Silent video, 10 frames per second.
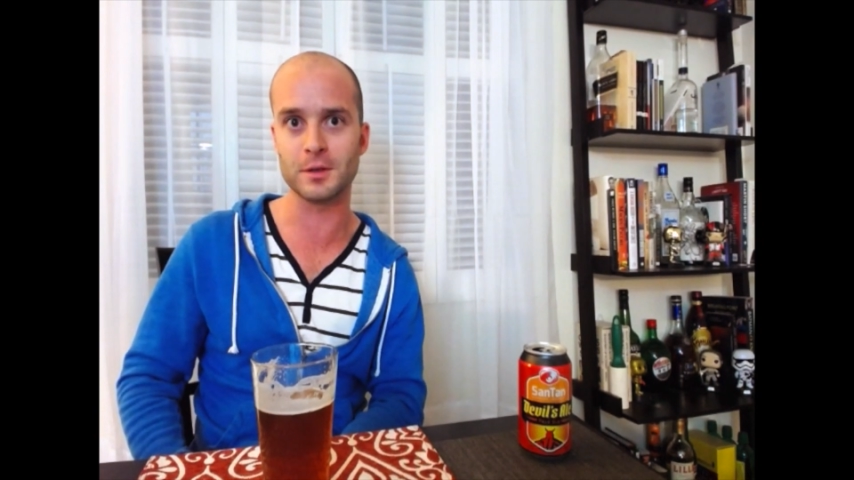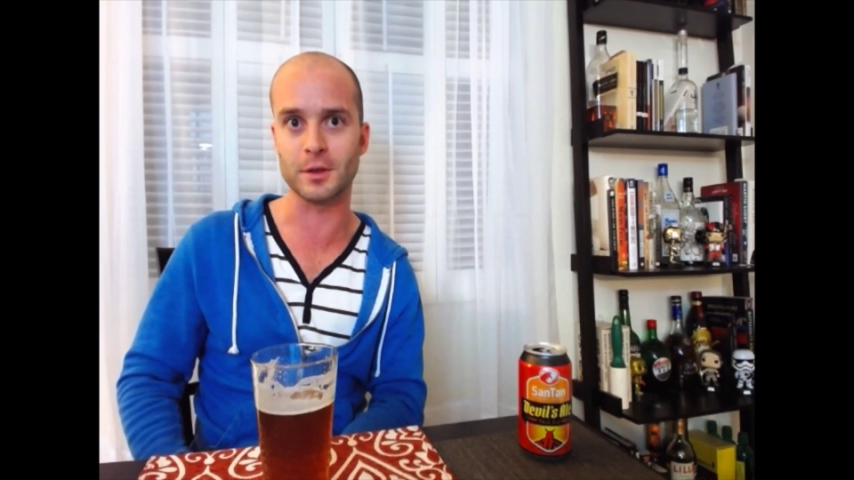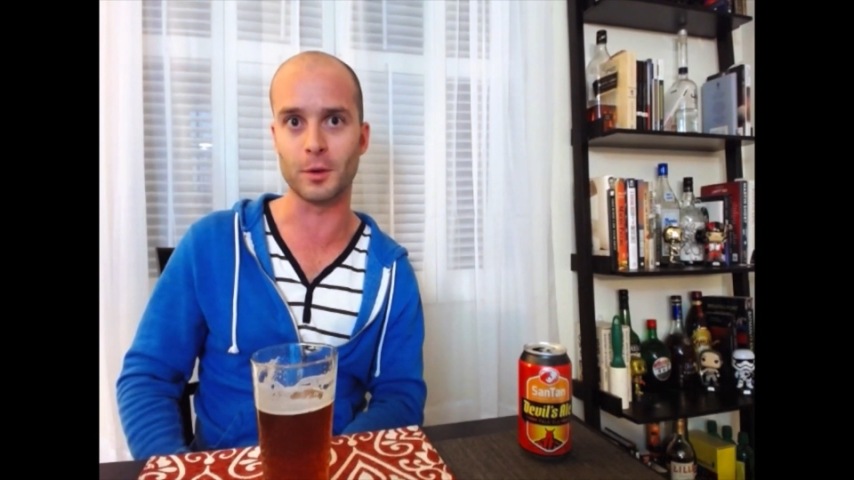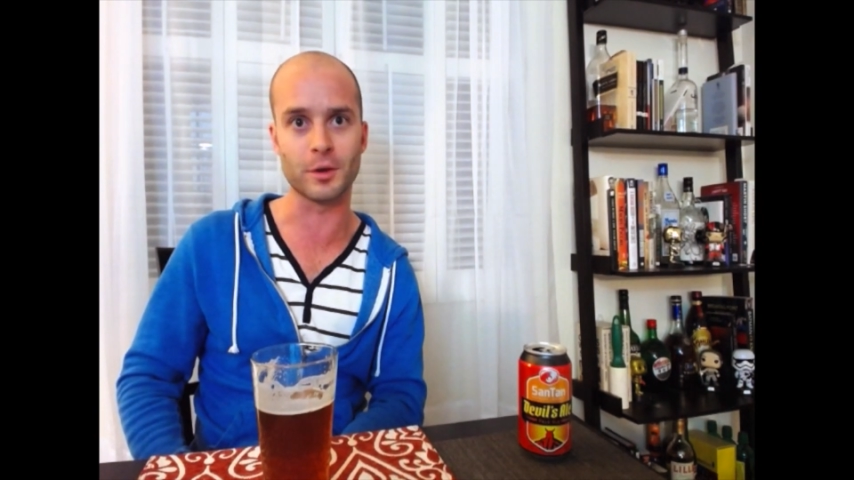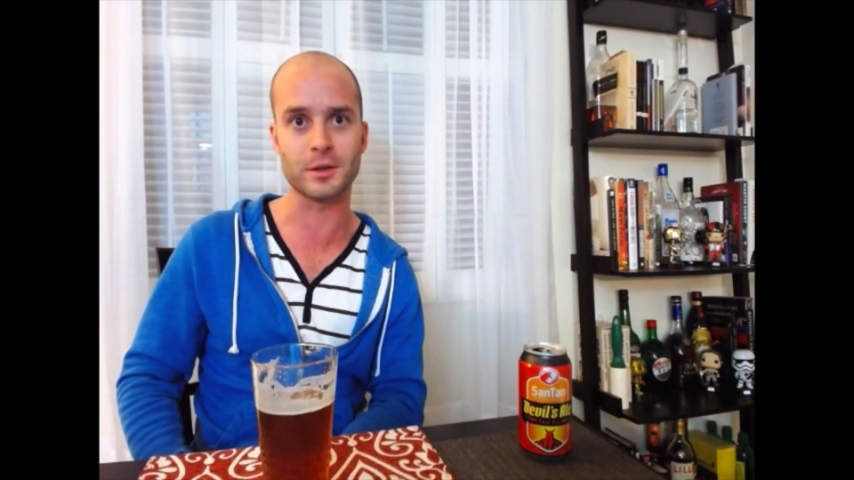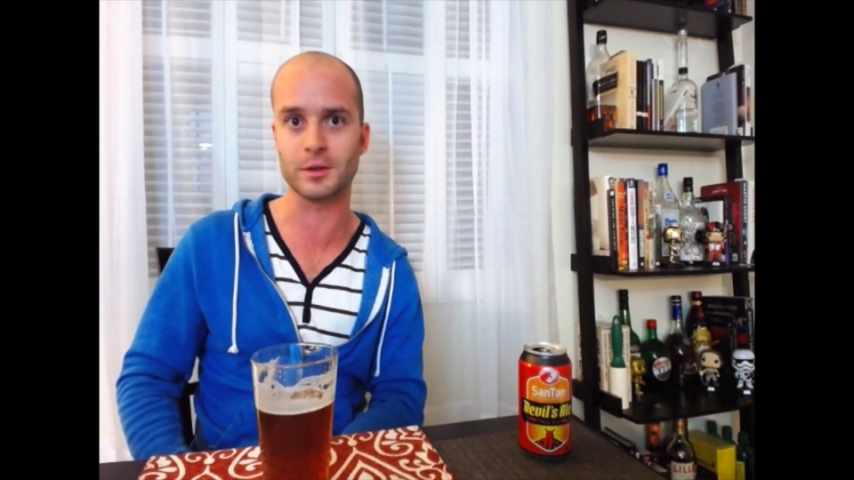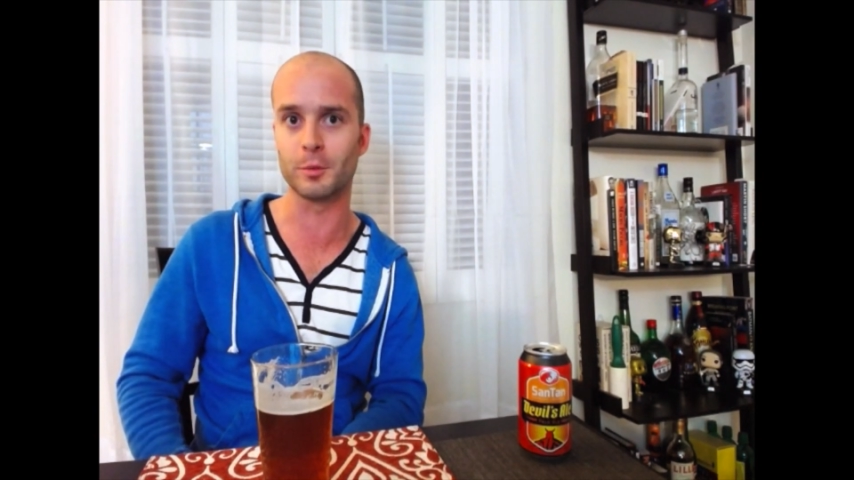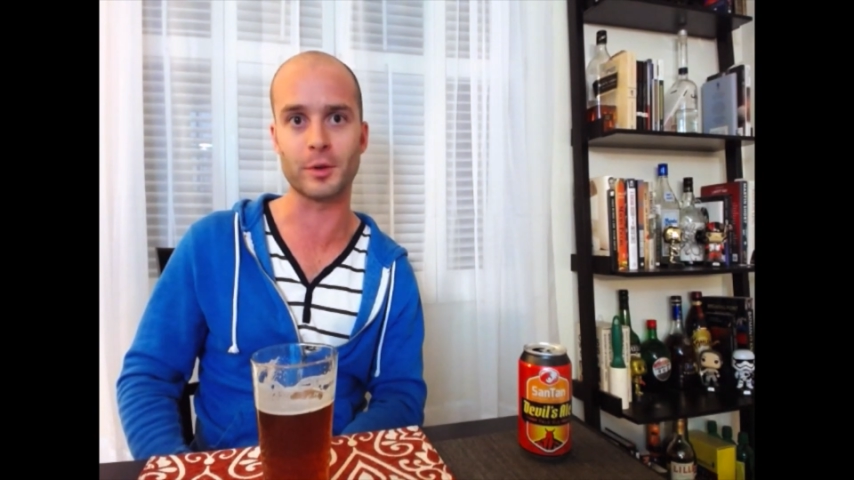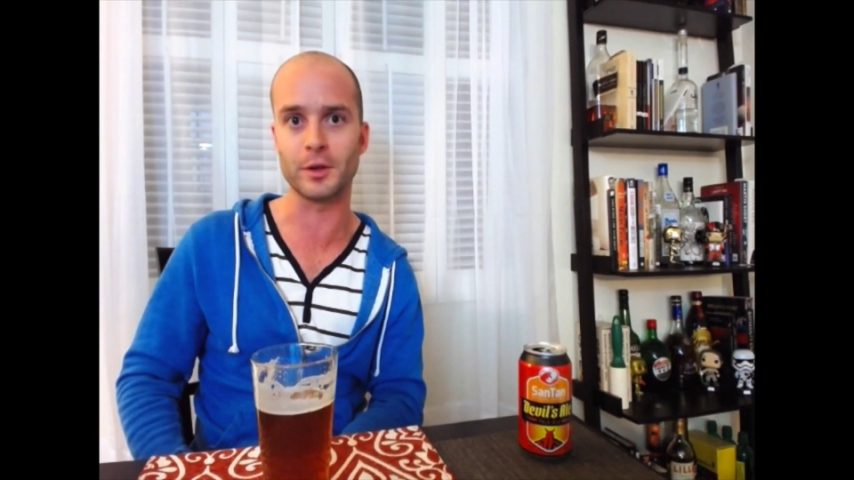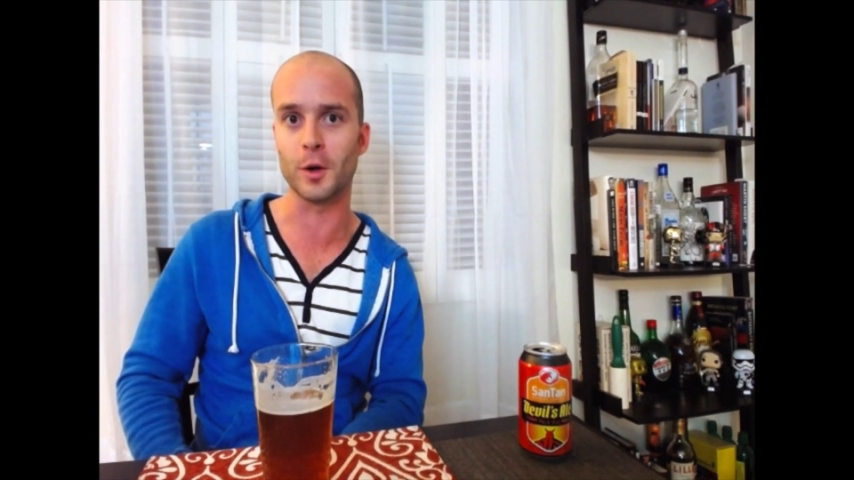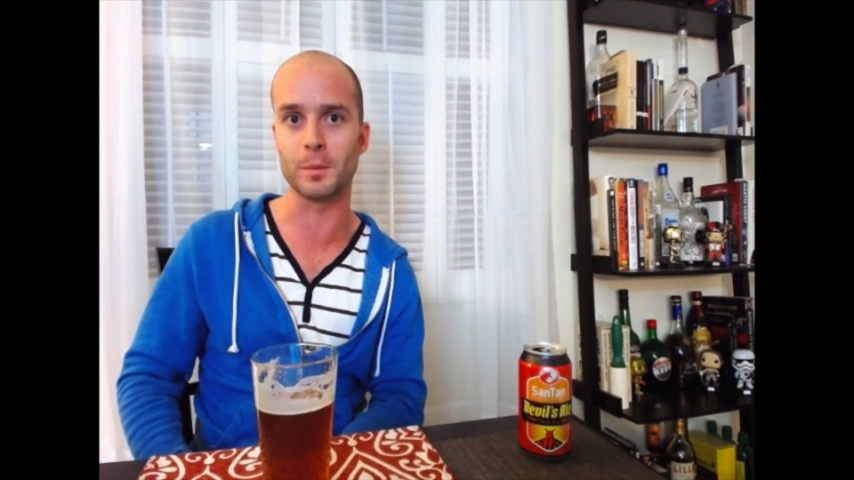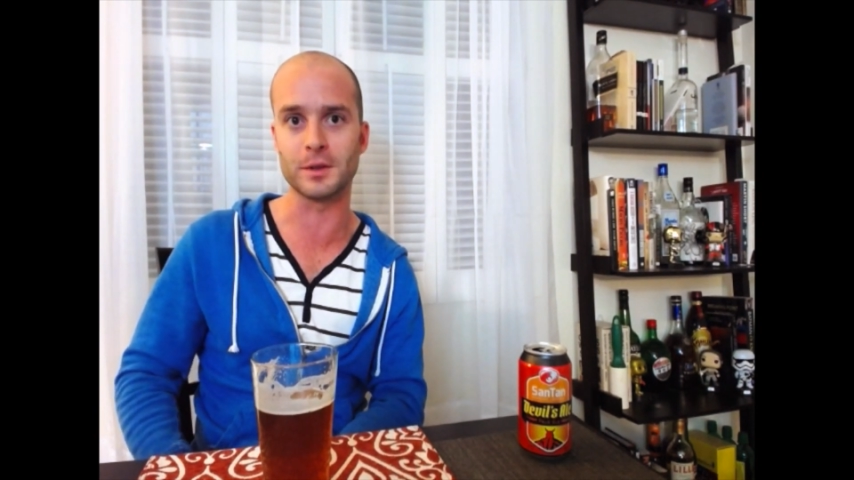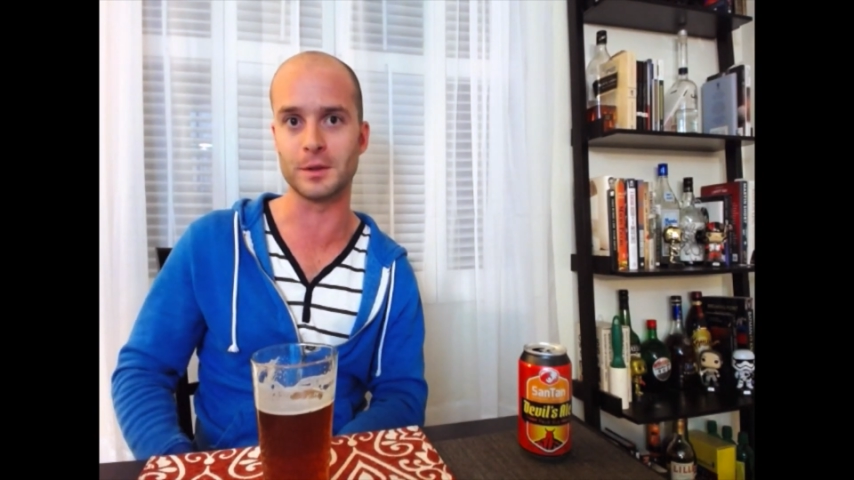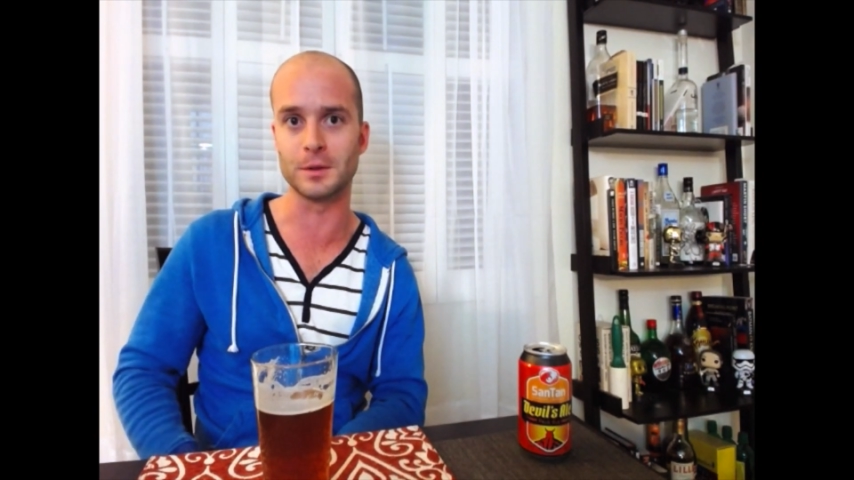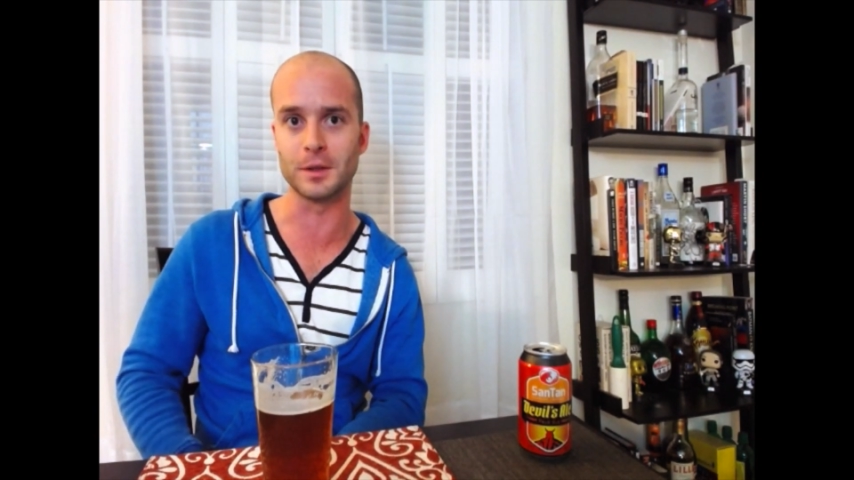so we're still pretty open to